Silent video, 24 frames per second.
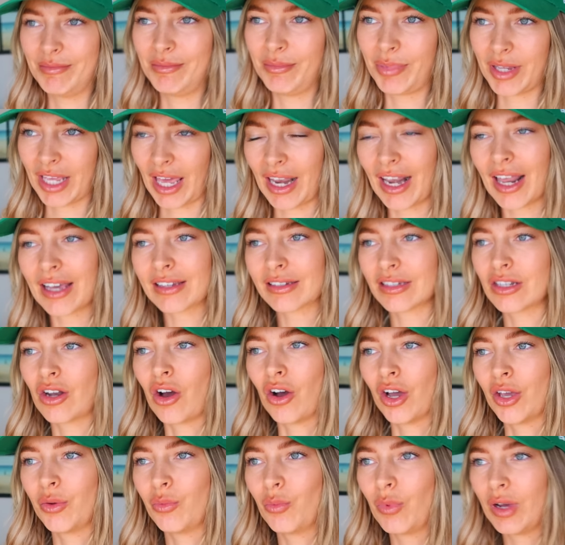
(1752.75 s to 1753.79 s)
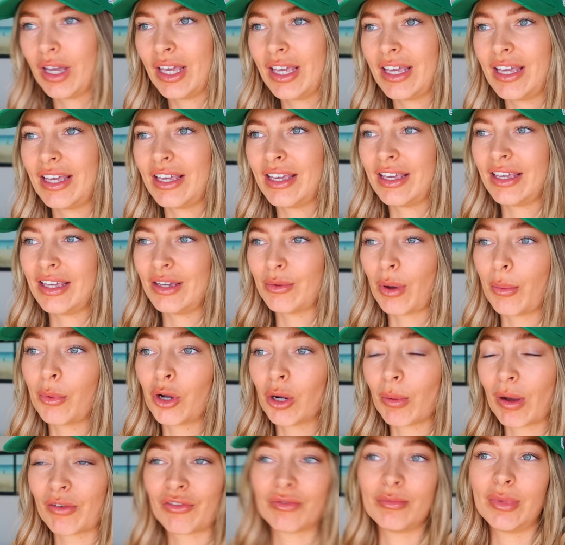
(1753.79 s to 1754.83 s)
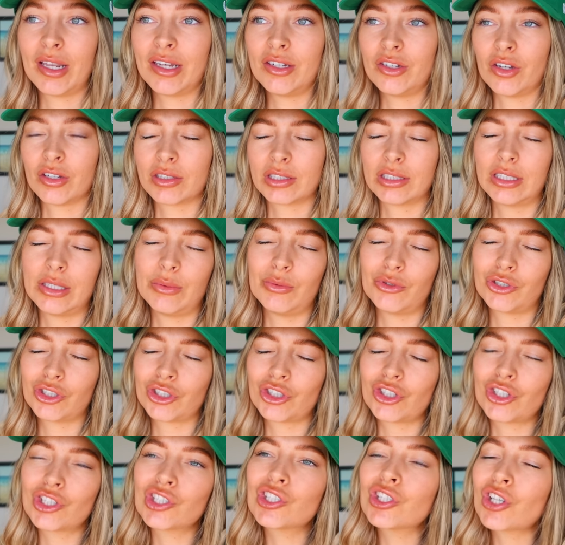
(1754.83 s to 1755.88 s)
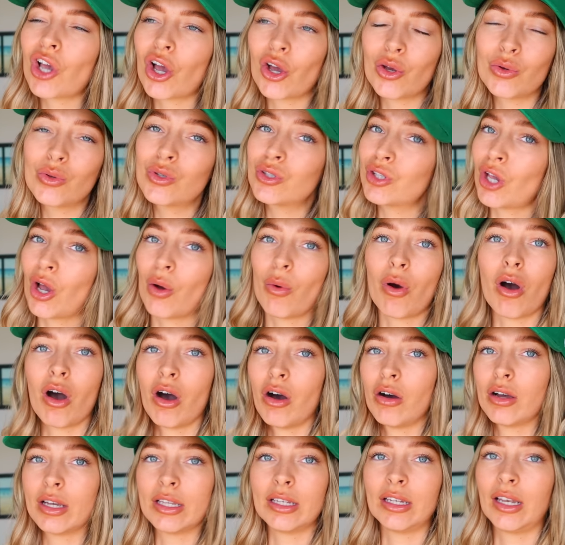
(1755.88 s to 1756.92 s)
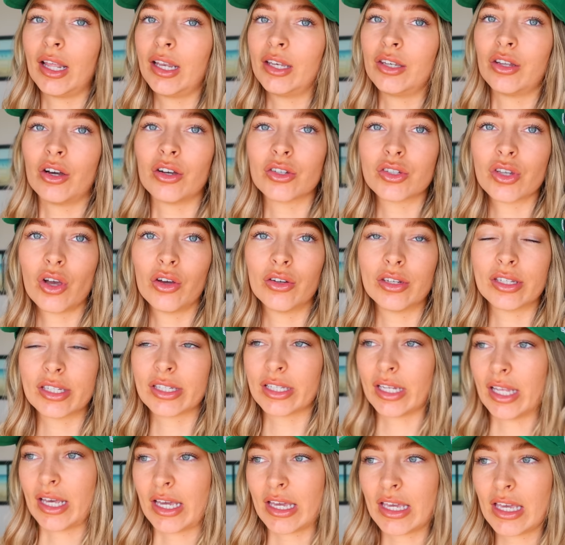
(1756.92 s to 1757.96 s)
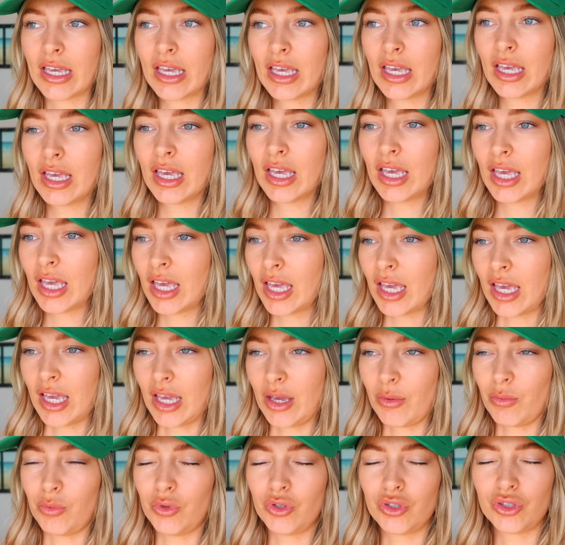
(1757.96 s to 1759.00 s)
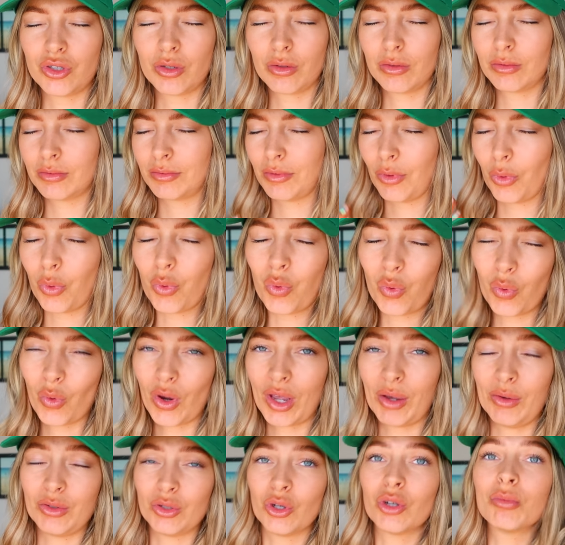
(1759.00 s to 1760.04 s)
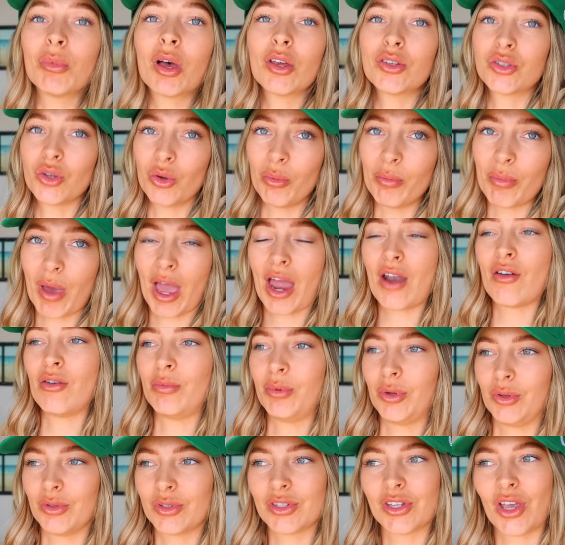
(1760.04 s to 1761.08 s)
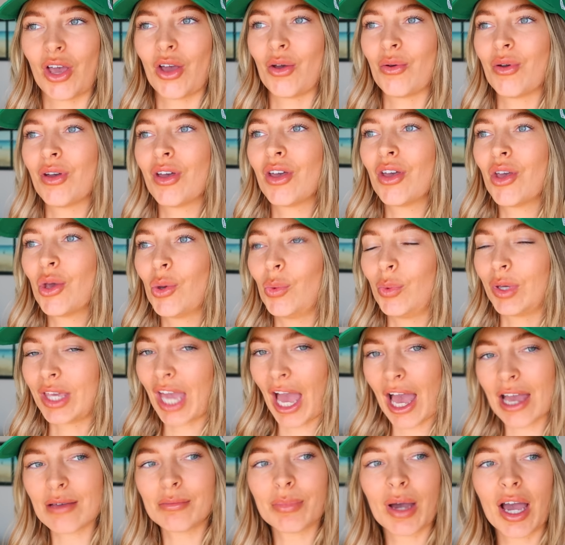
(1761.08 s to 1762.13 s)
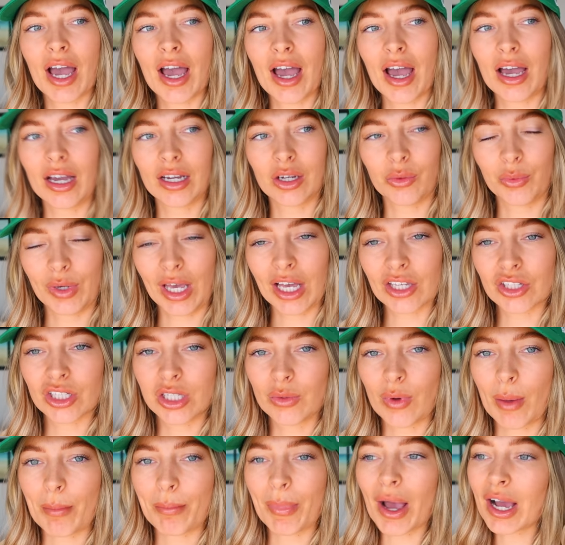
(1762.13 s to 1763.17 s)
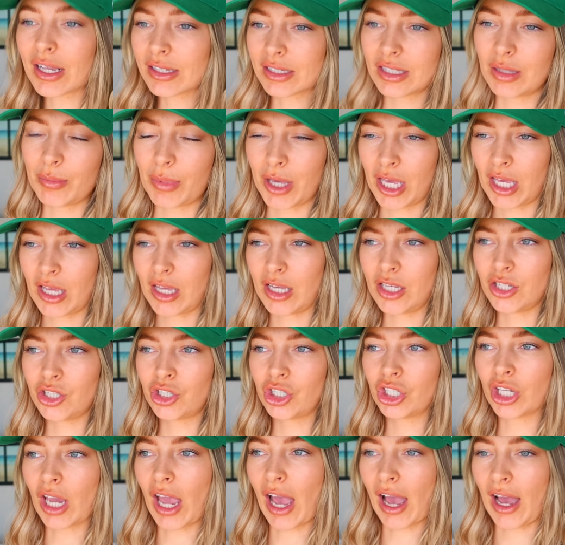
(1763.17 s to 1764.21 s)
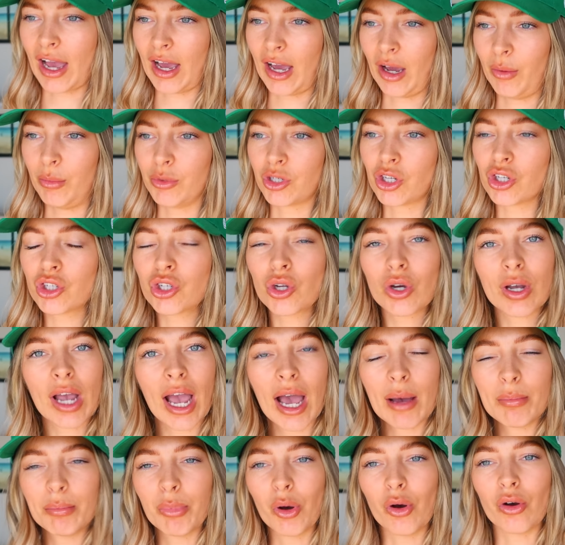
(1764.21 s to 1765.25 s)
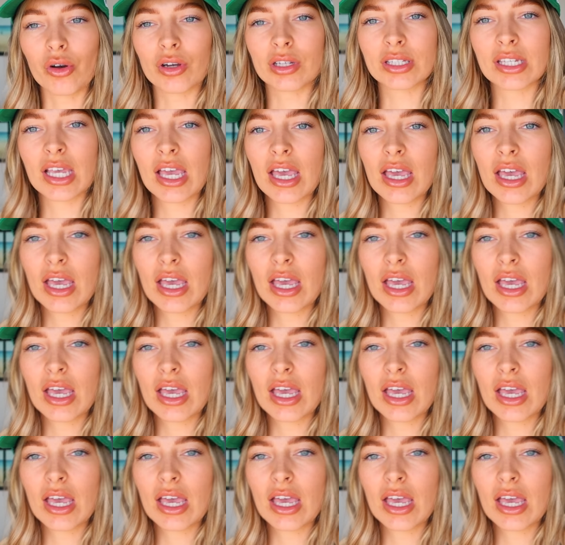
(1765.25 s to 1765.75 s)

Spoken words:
But yeah, last night, when we got back from Lindos, it was just so hot in Lindos, honestly. It was almost unbearable. So we came back, we actually went back to the beach, and we just took our books,